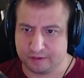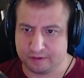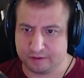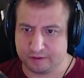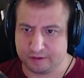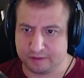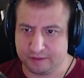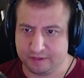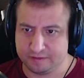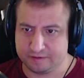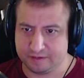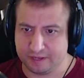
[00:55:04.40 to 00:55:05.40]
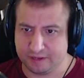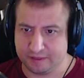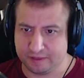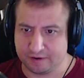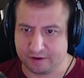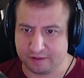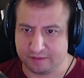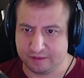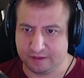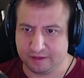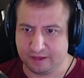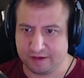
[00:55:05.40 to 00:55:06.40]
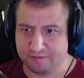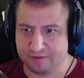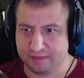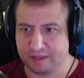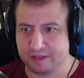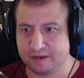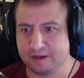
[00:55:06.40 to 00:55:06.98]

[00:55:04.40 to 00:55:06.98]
I think it's getting there. I think having that